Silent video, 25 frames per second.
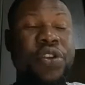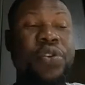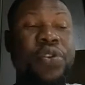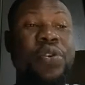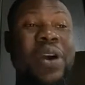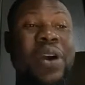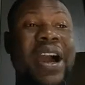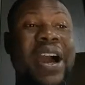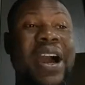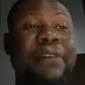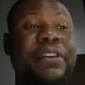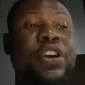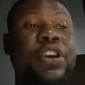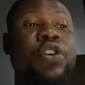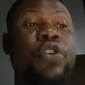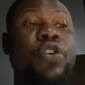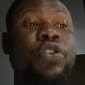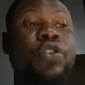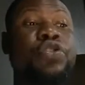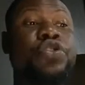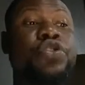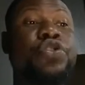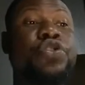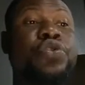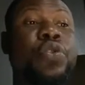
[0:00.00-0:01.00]
You're having
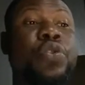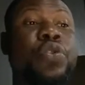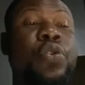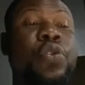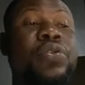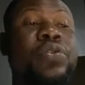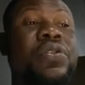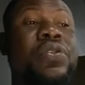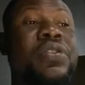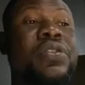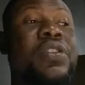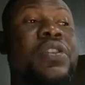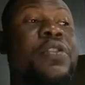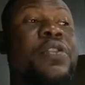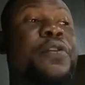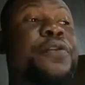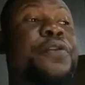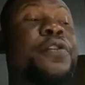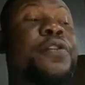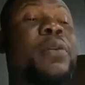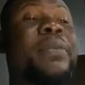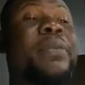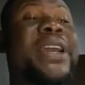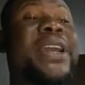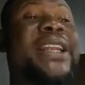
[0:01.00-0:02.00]
control
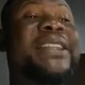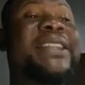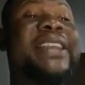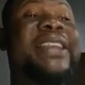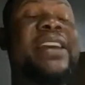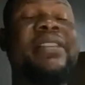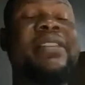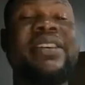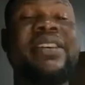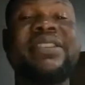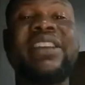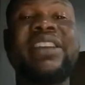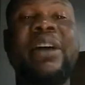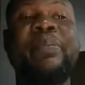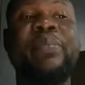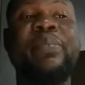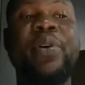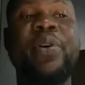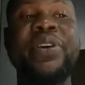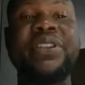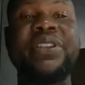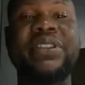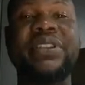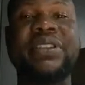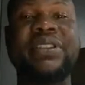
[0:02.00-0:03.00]
from a terrestrial.
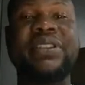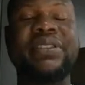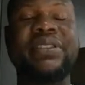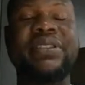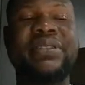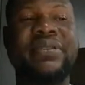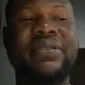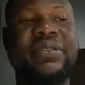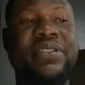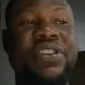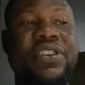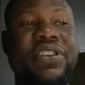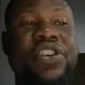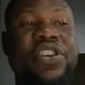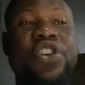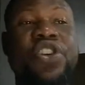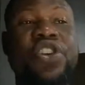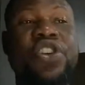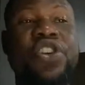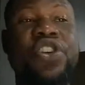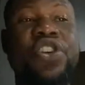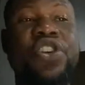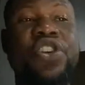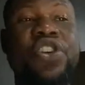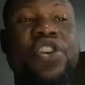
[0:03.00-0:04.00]

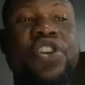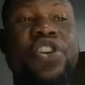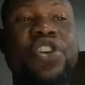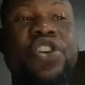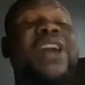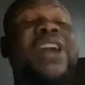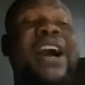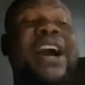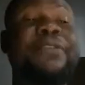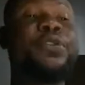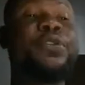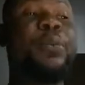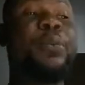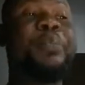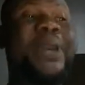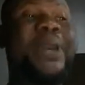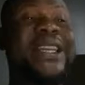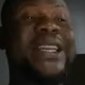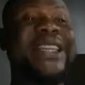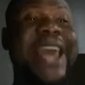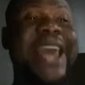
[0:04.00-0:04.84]
So you don't have to be